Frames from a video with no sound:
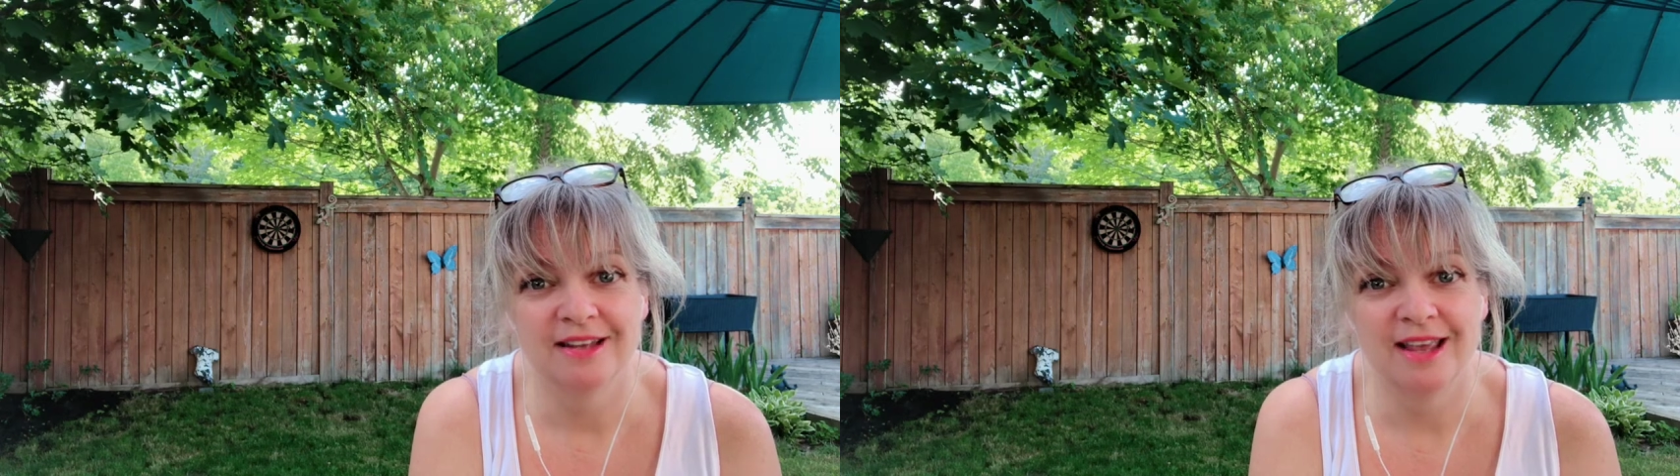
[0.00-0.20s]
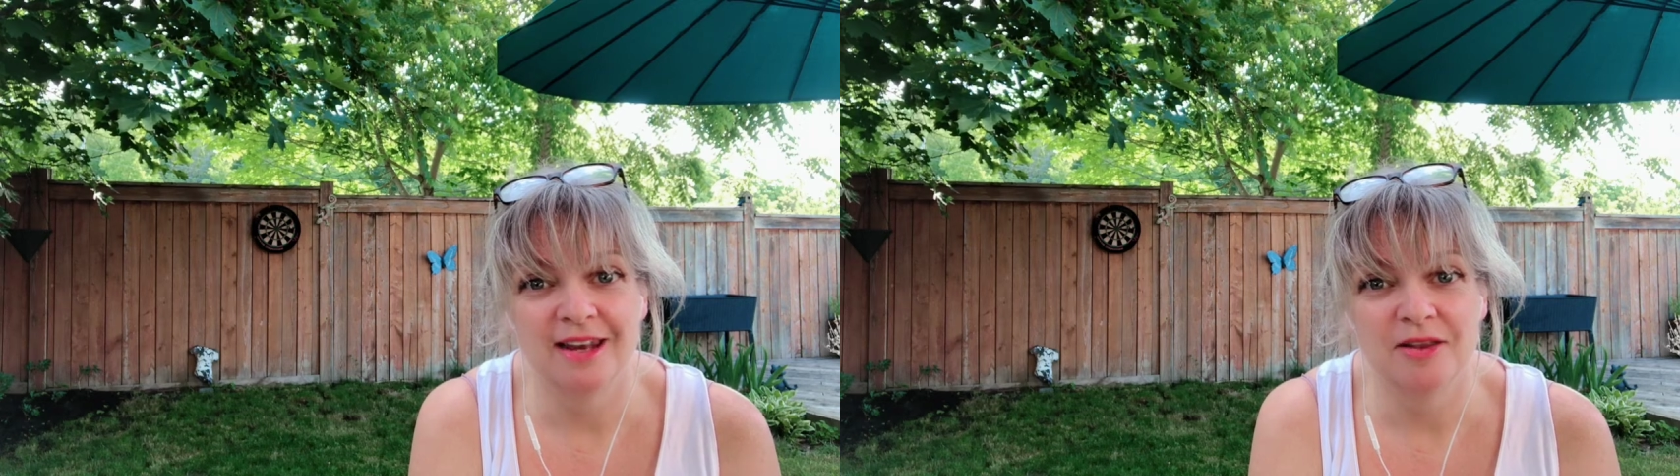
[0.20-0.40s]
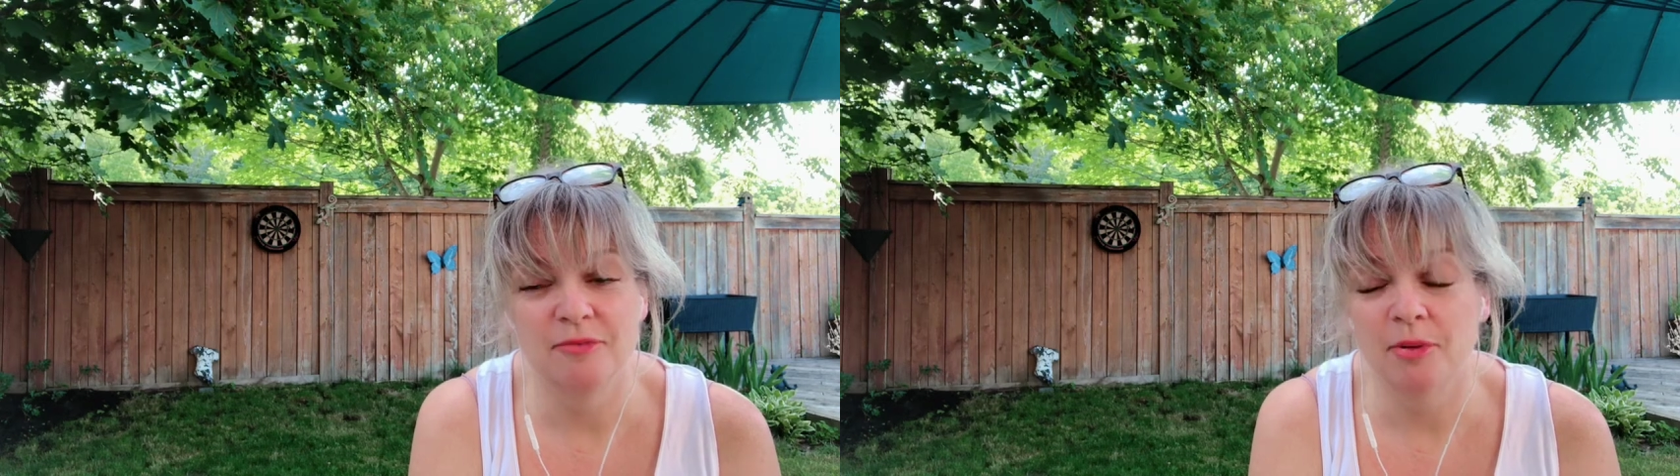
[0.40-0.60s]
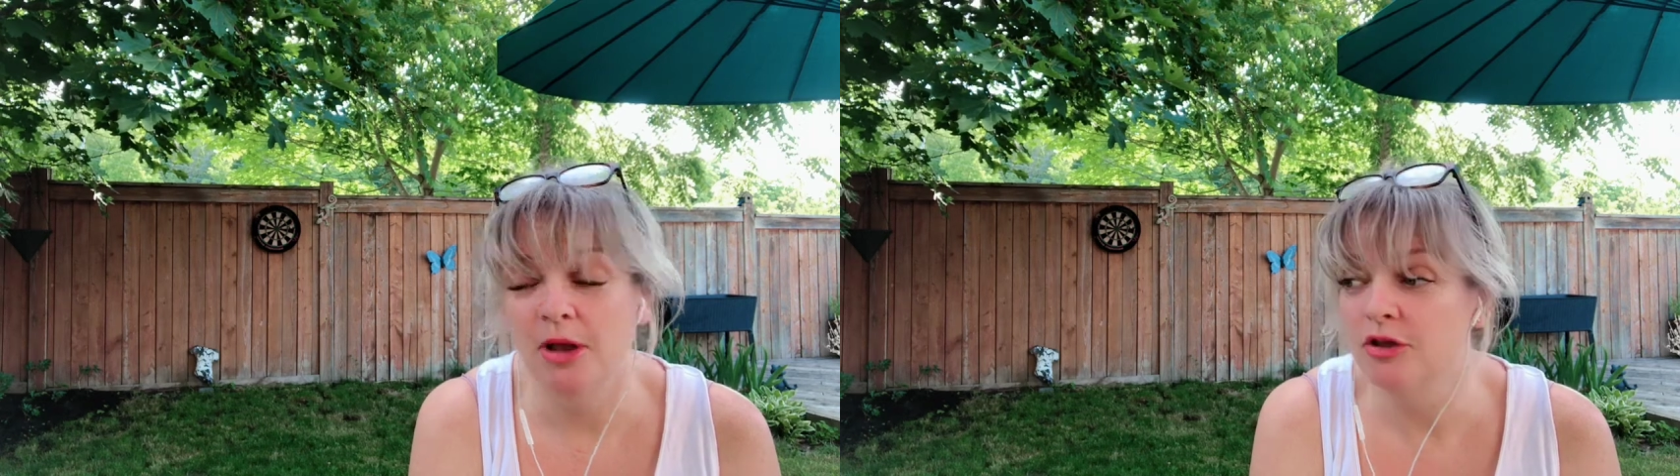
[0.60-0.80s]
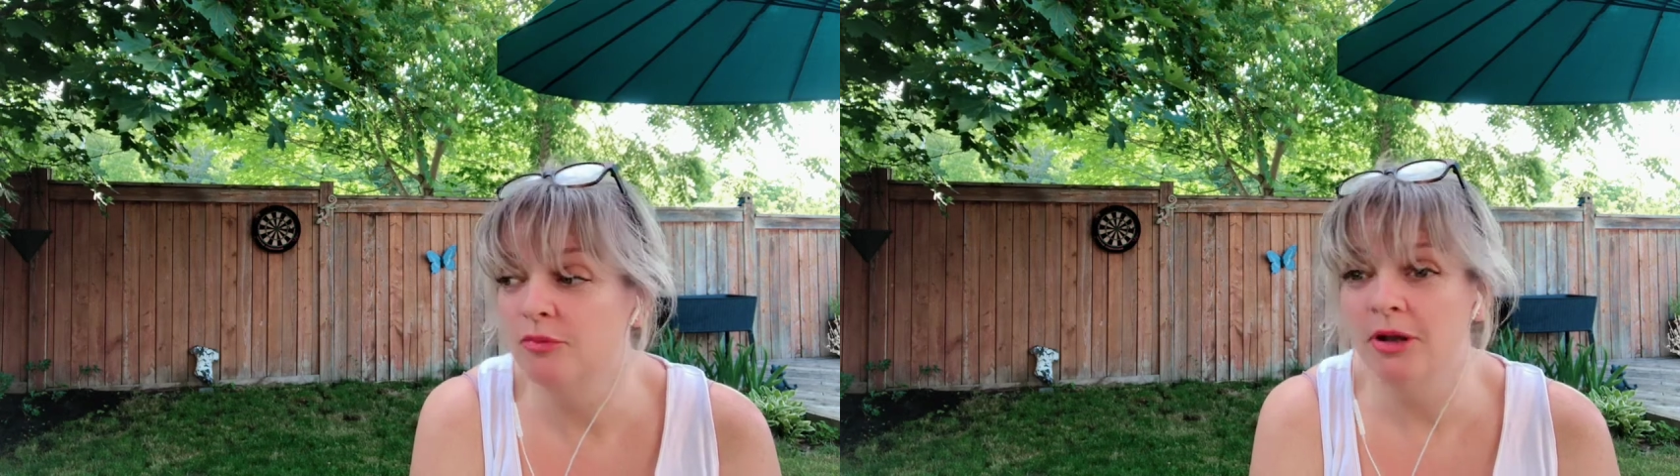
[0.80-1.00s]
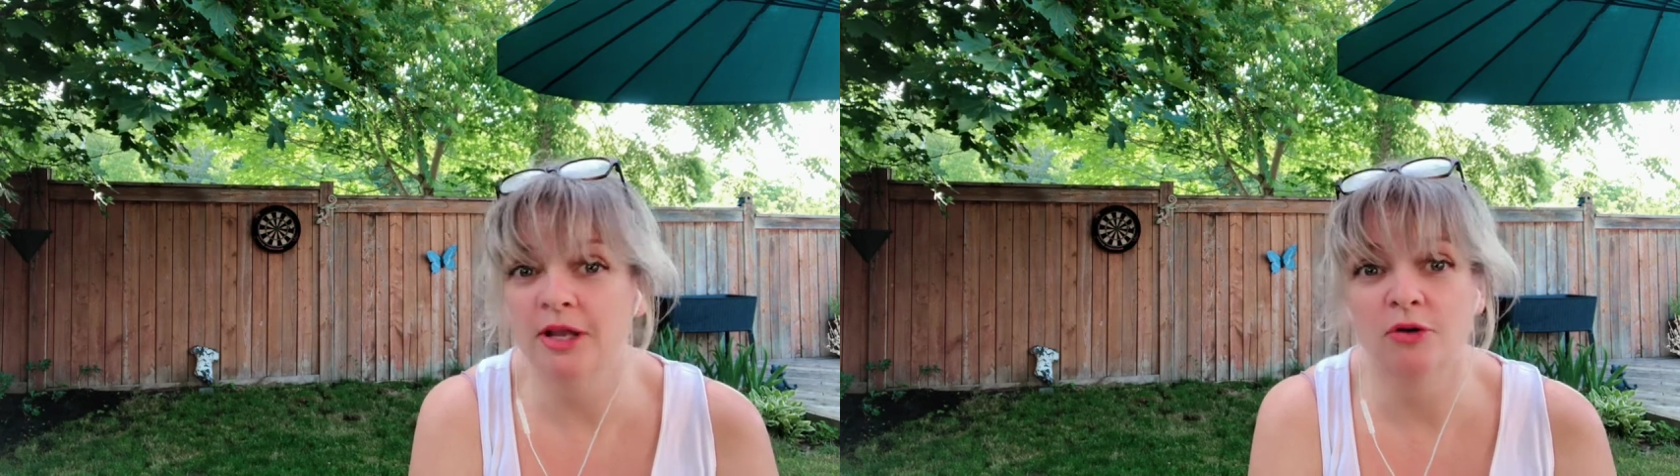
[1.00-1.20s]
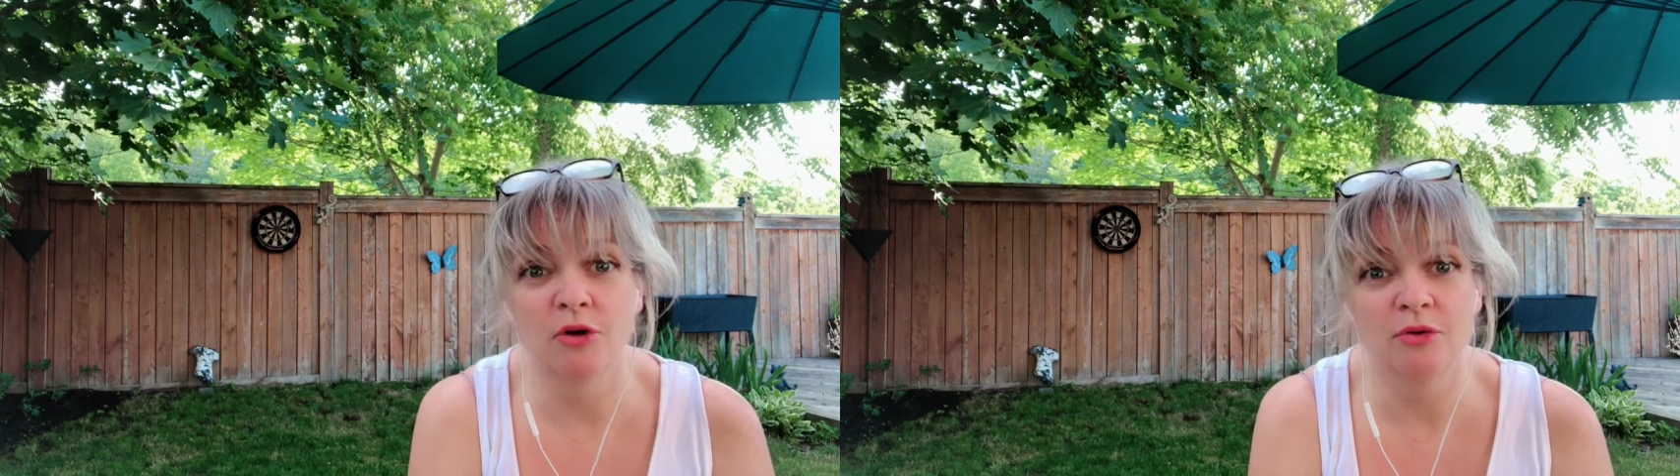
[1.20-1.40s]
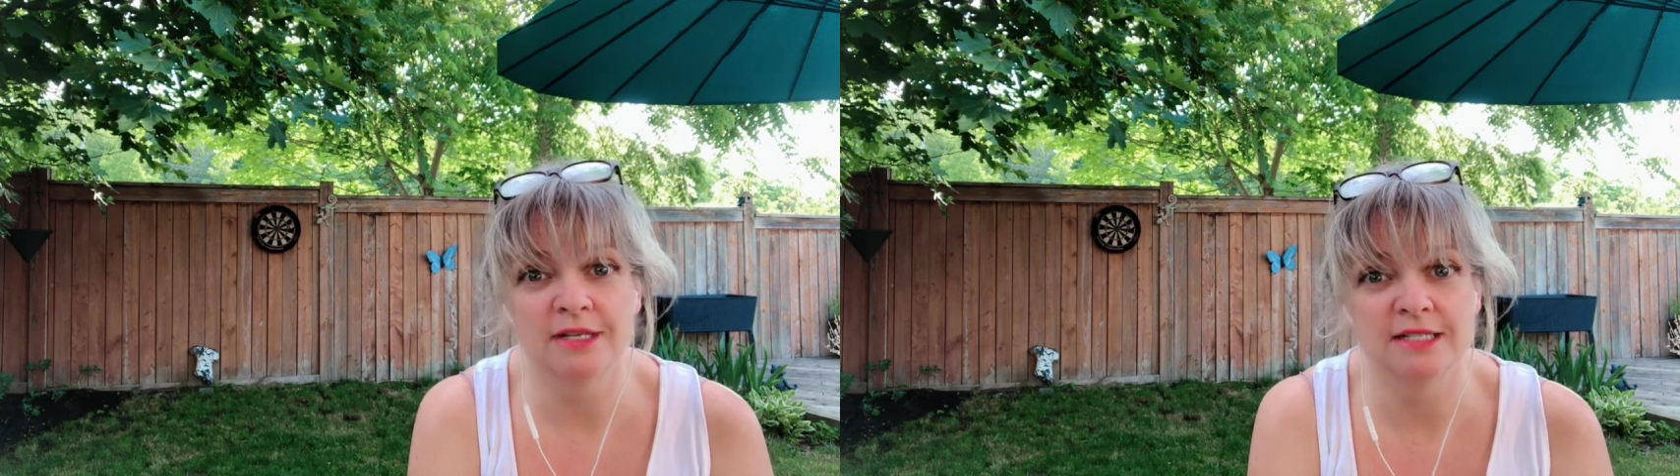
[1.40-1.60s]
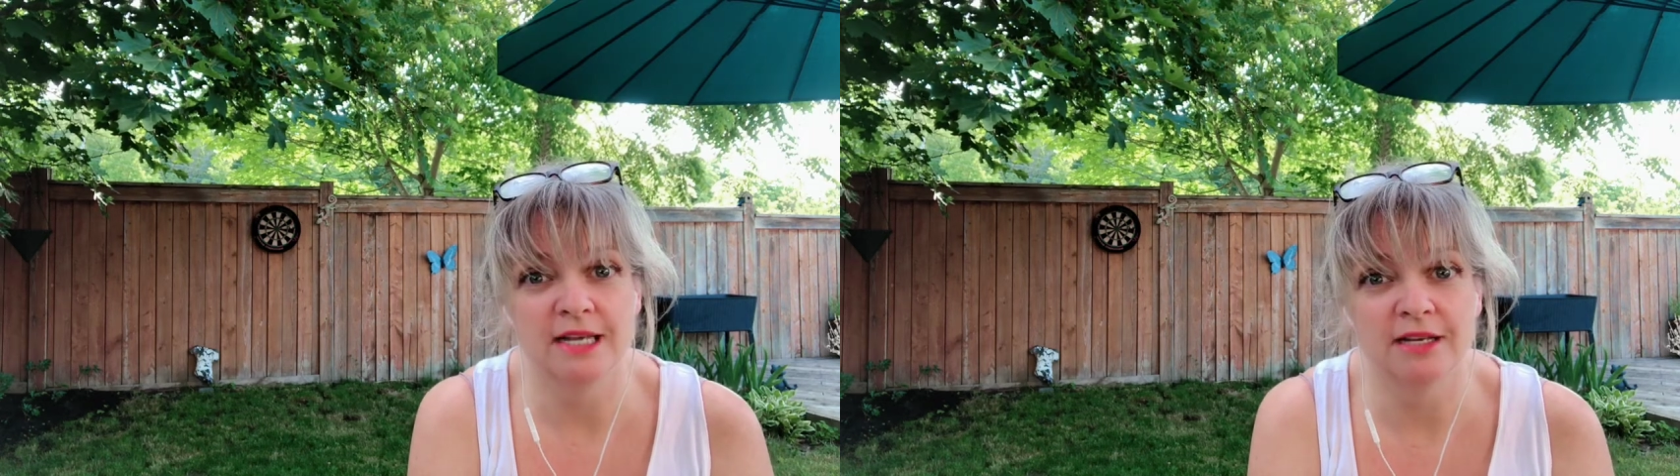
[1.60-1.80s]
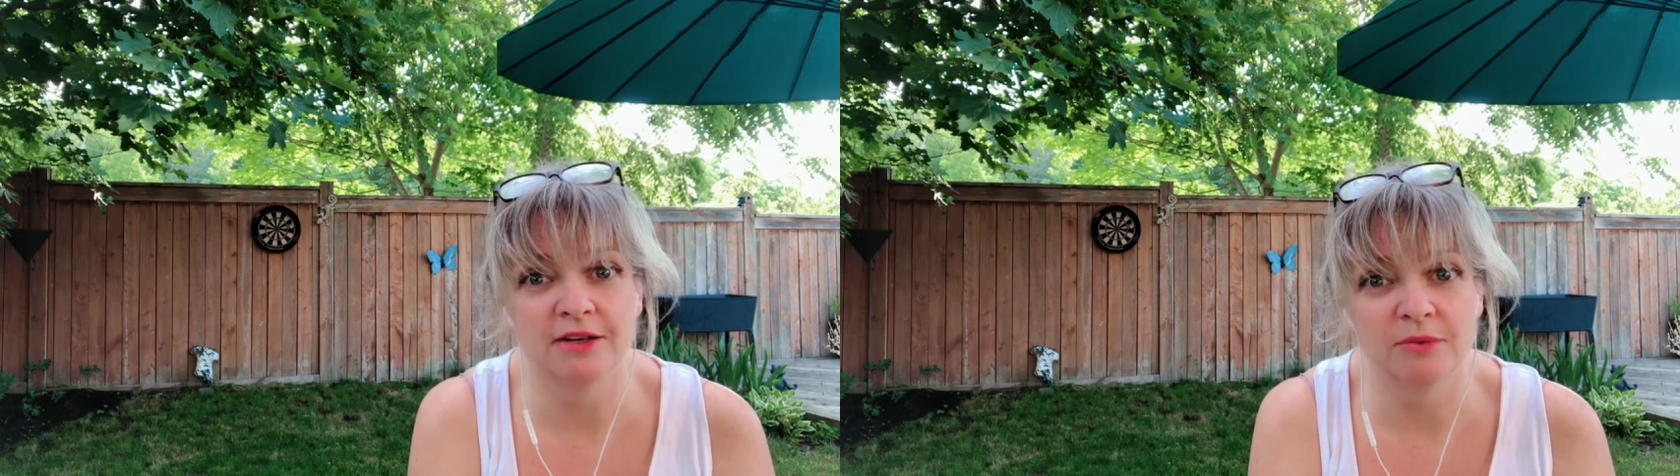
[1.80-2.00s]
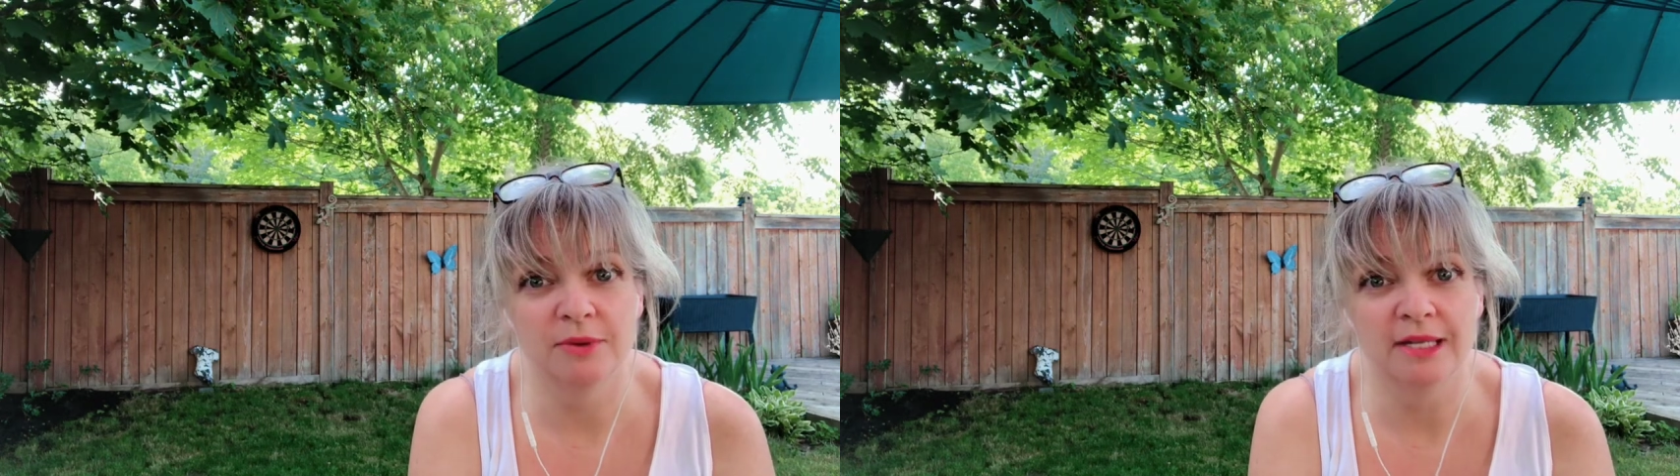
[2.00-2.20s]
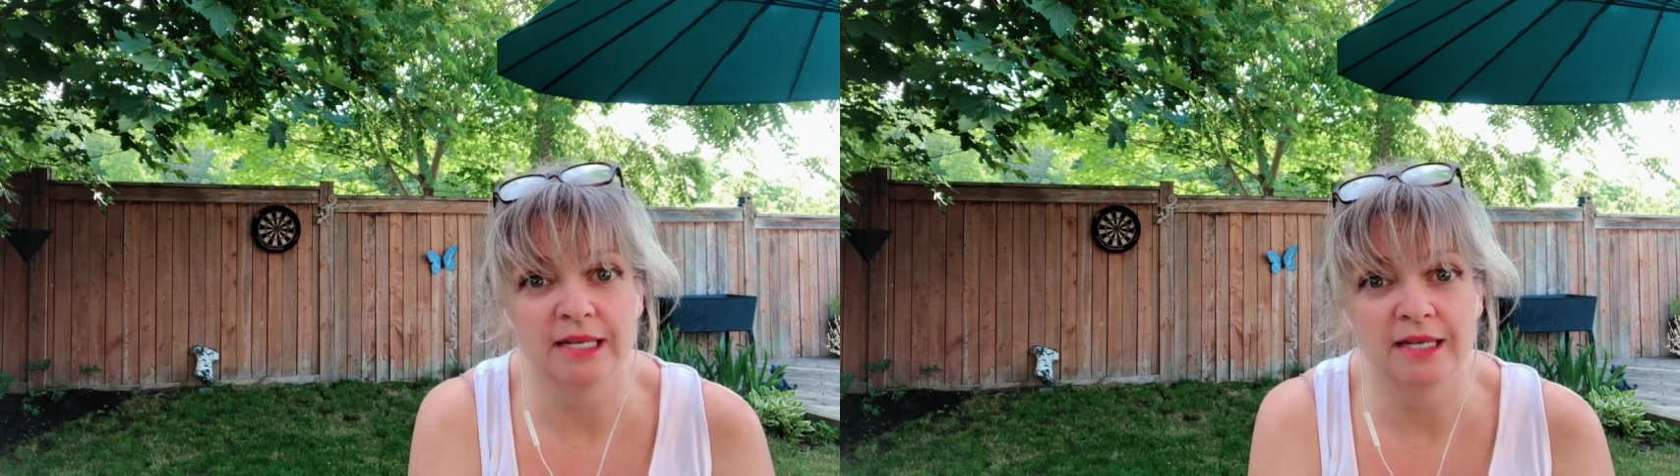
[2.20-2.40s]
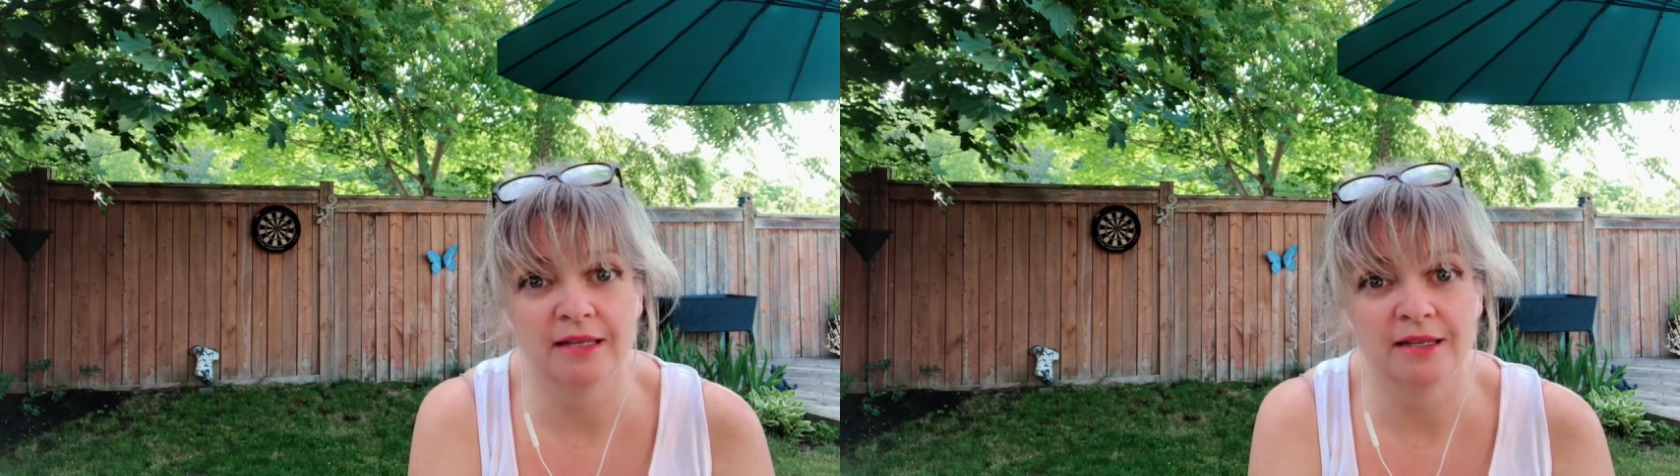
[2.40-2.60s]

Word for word: And you've probably grown a ton, really.